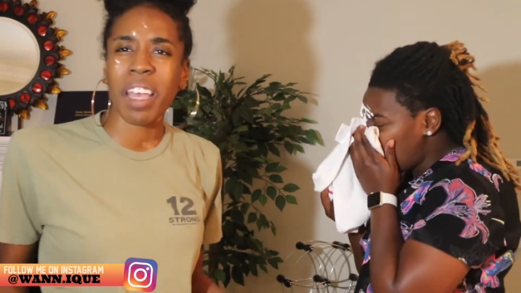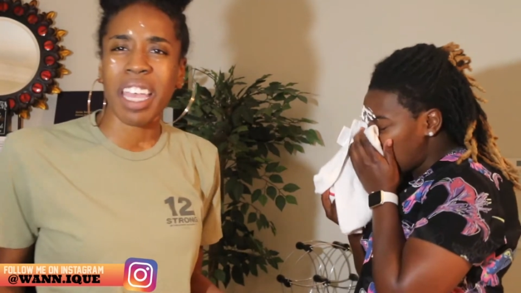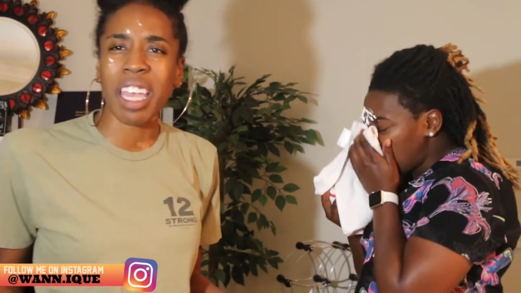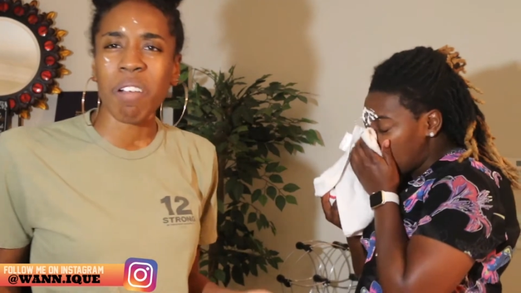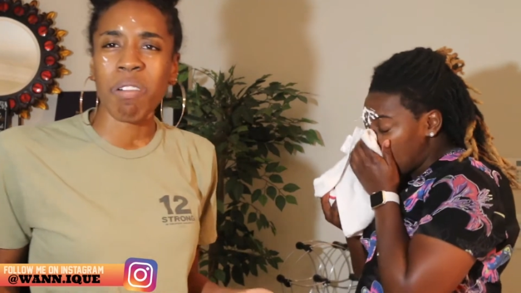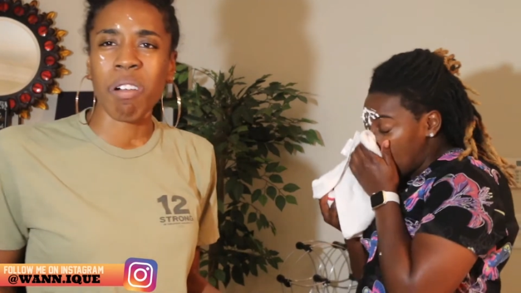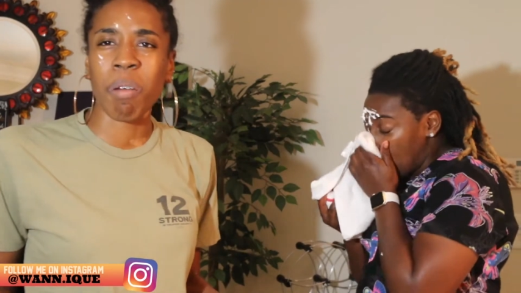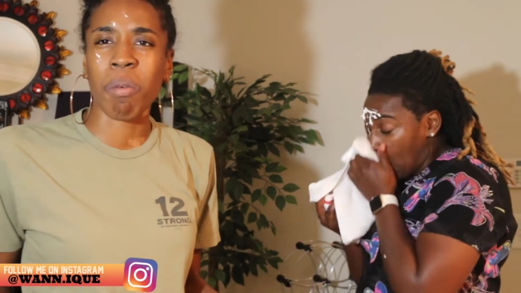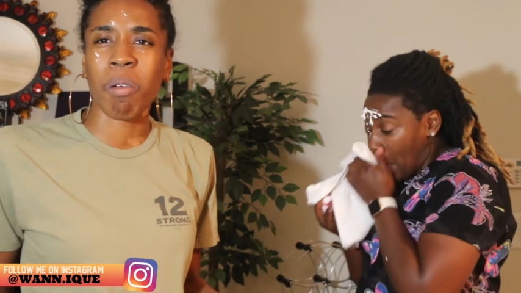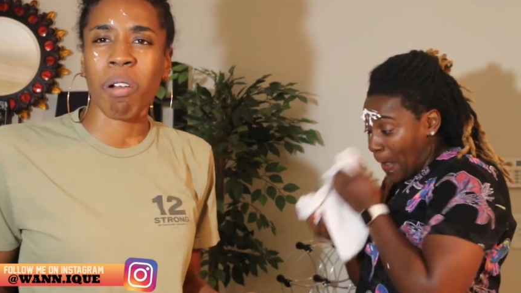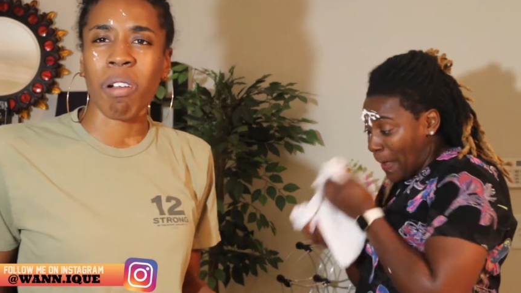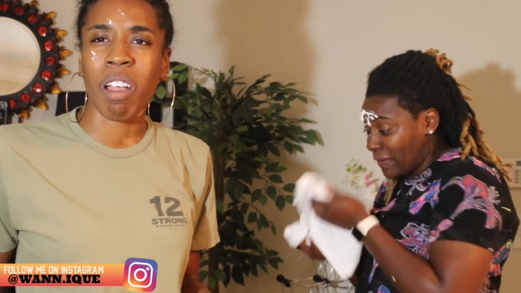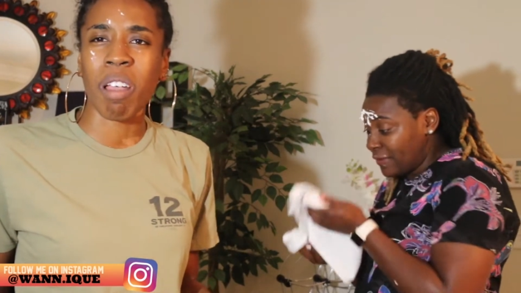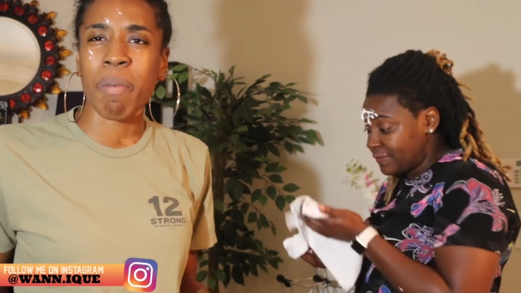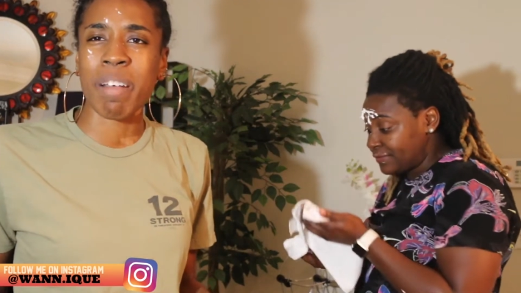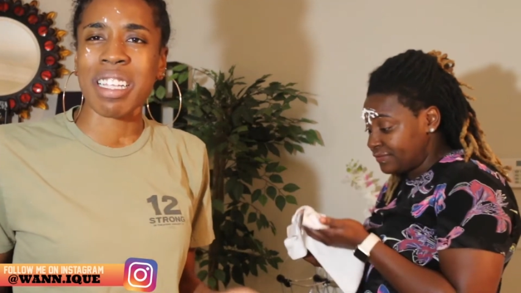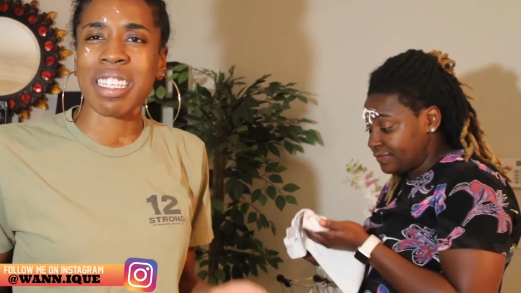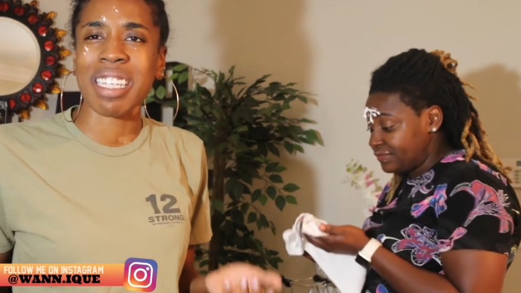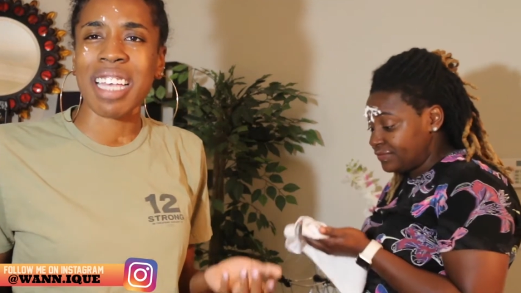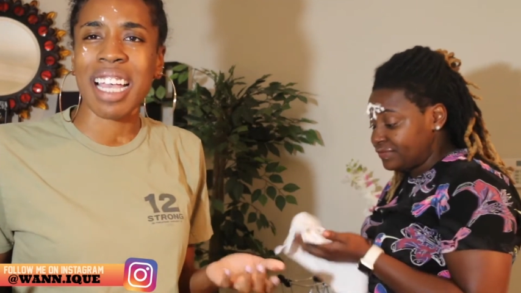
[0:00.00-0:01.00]
Speaker 1: eat whipped
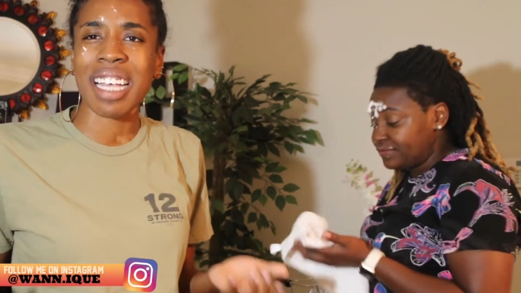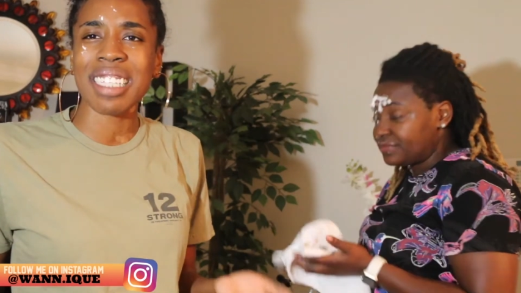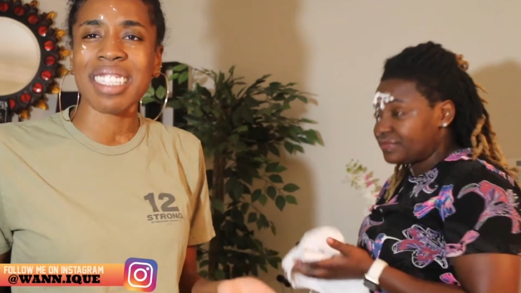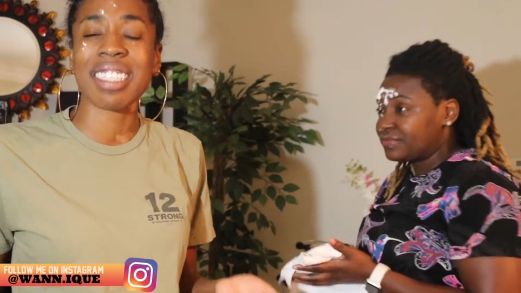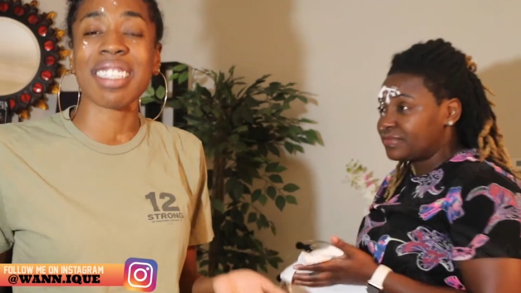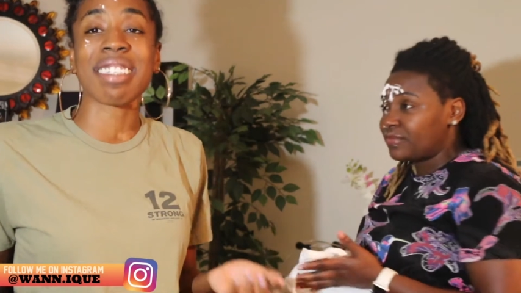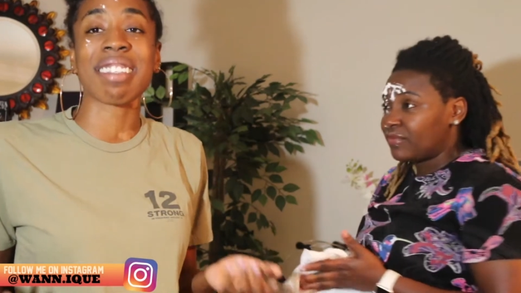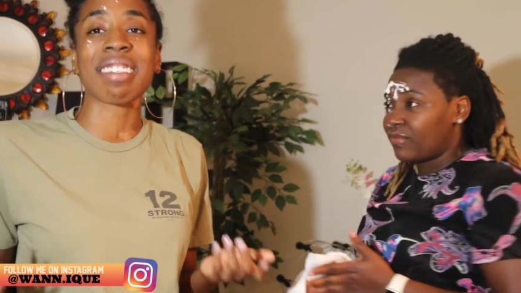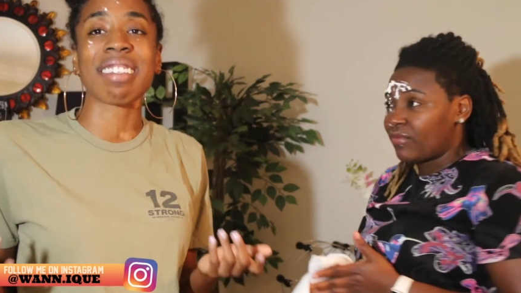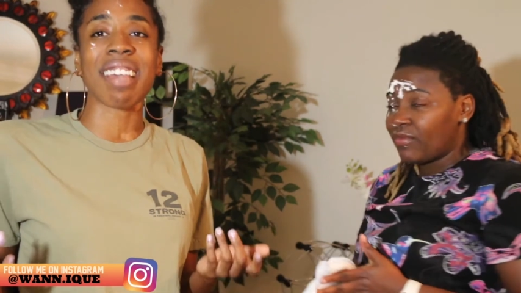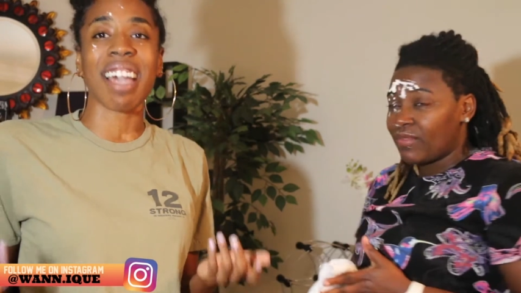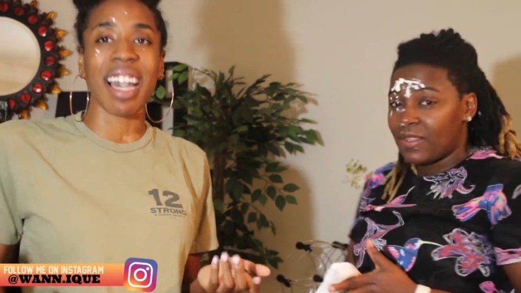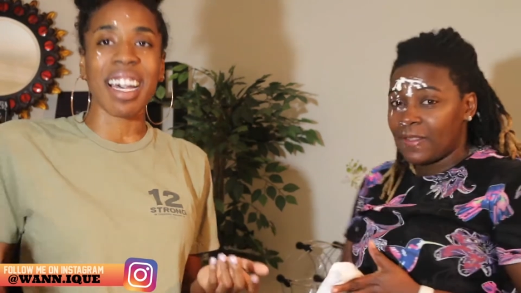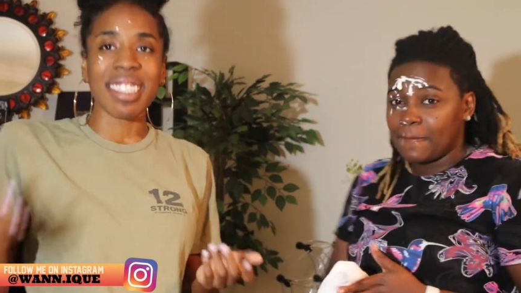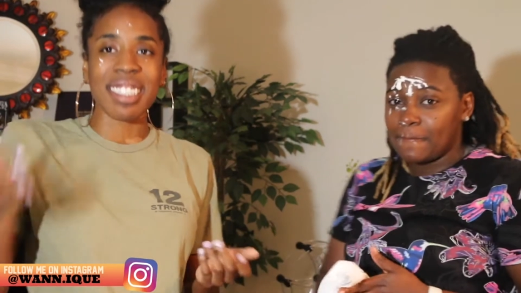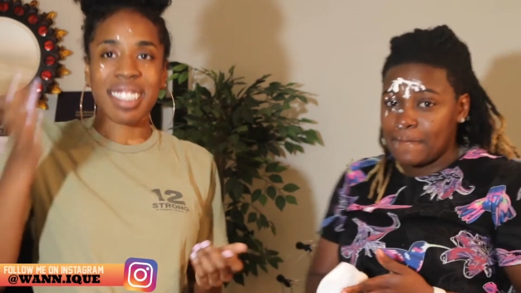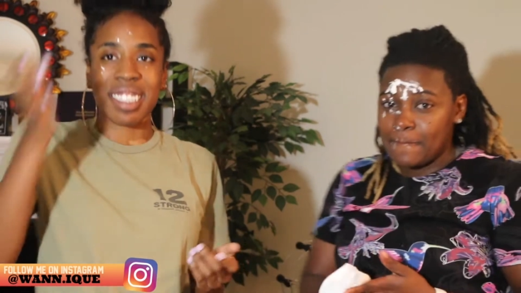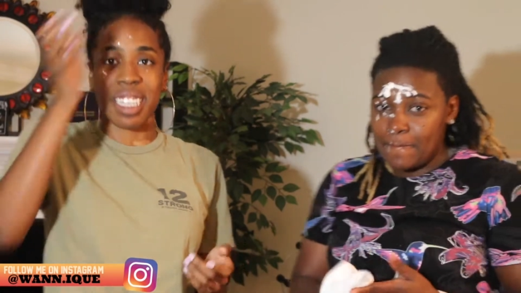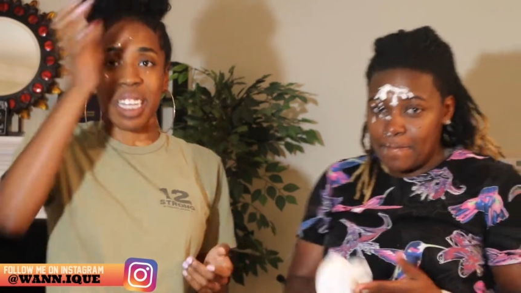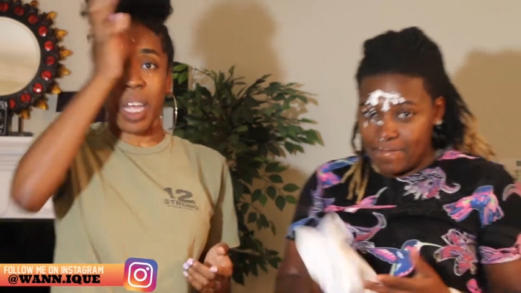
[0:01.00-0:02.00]
cream? It tastes
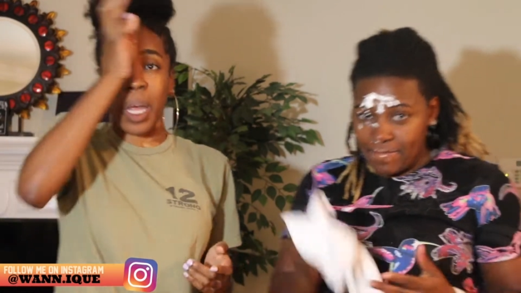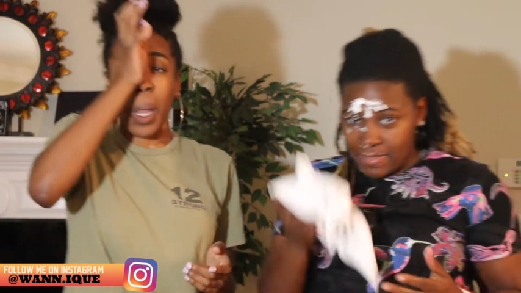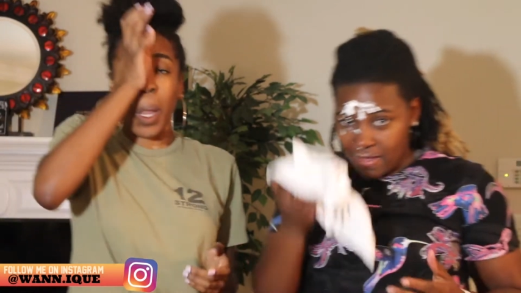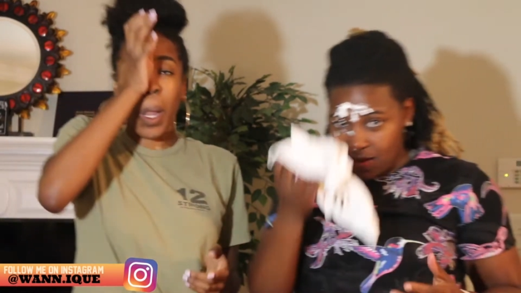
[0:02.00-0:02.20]
disgusting.